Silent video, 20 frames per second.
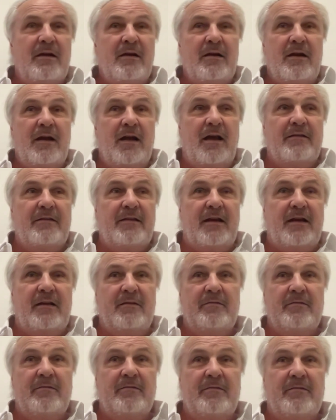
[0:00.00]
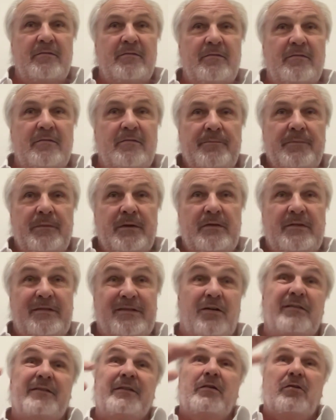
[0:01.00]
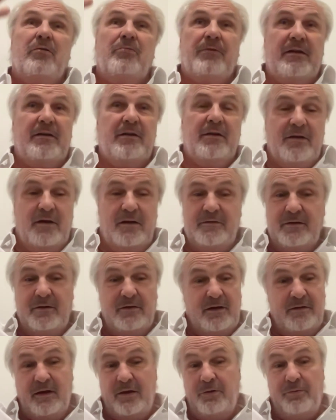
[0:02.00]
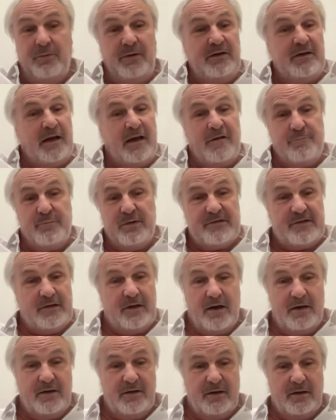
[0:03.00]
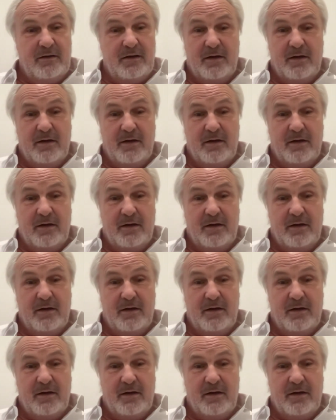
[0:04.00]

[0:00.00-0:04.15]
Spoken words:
and then starting already in 1993, they have been sliding,